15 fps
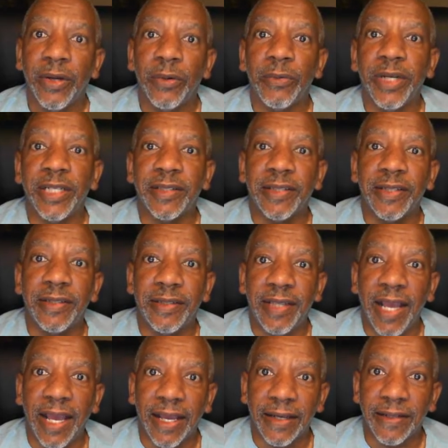went to
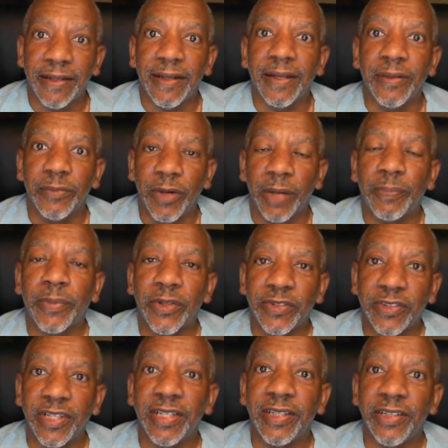debt and what
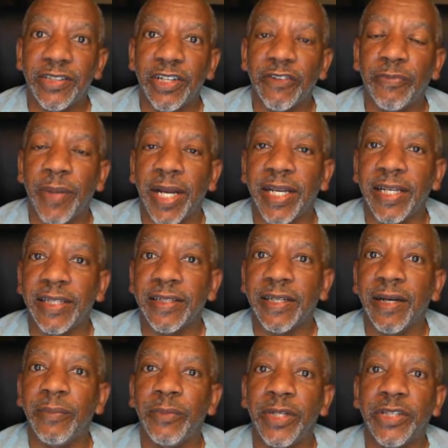percentage of my
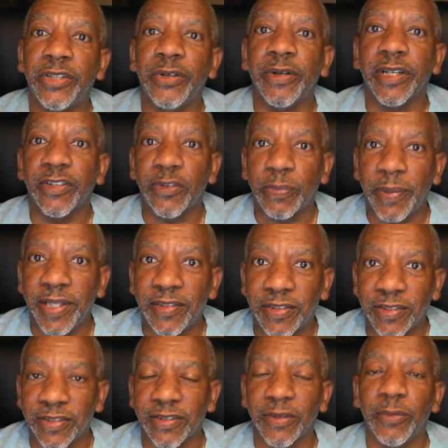income went to
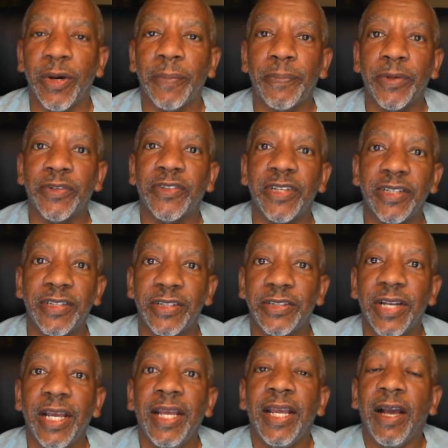expenses and what percentage.
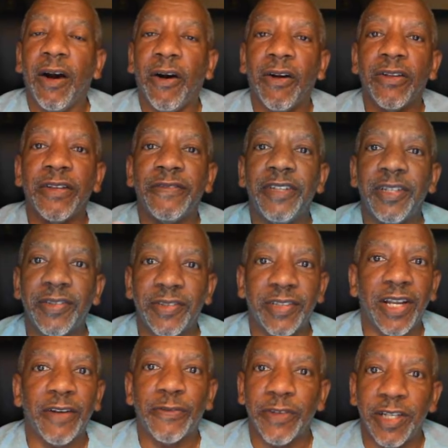All of this
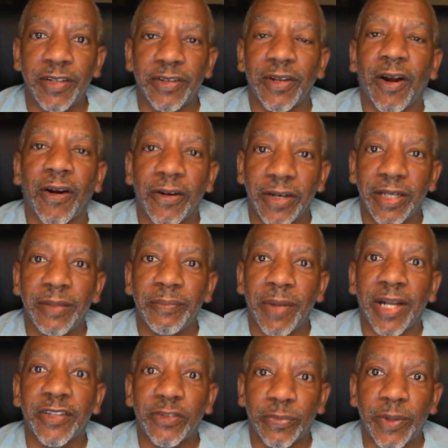stuff are in
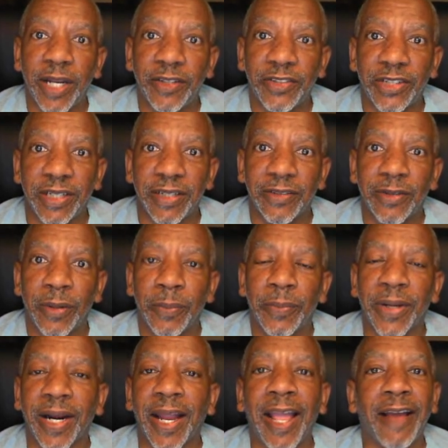my spreadsheets,
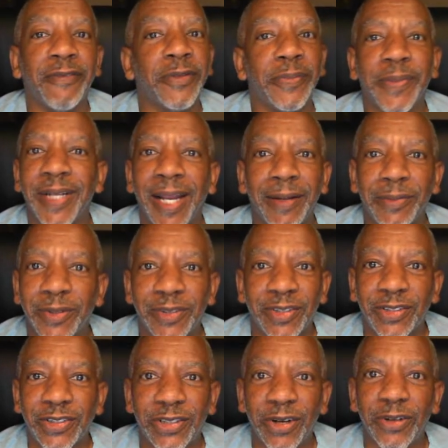but I haven't been able to
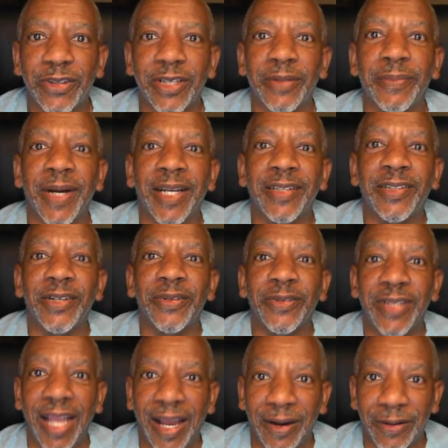show them until
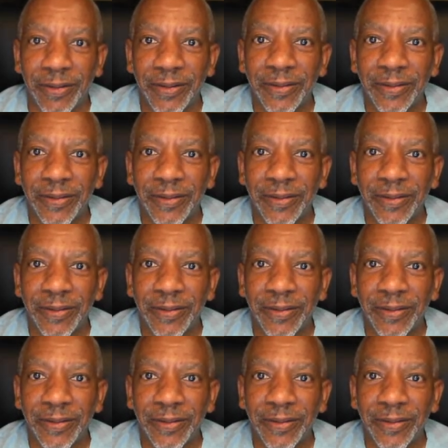now.